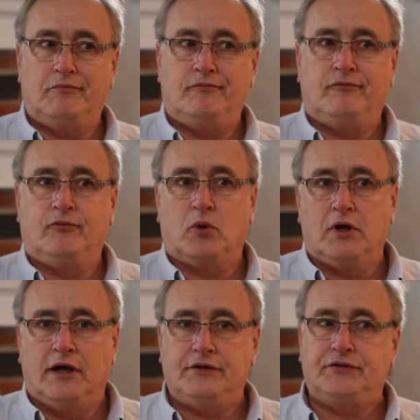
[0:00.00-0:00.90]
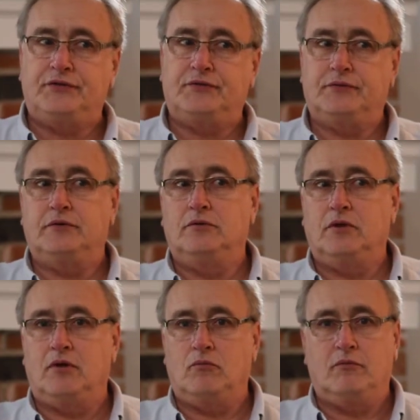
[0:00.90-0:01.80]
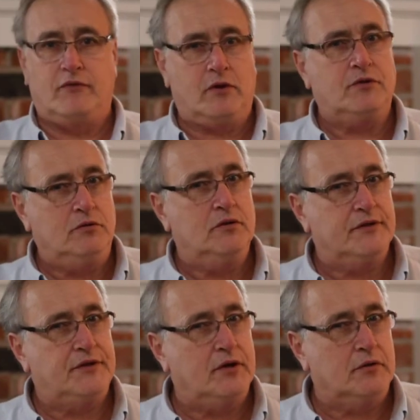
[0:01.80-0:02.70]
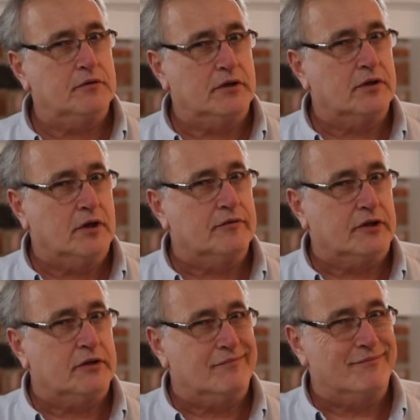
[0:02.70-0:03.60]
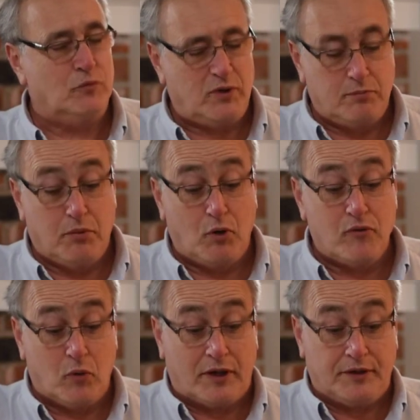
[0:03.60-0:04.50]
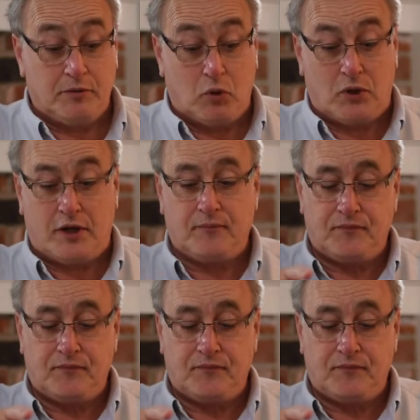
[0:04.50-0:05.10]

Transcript: for us, there are 2 of us here who drink coffee, and we both want it in the morning.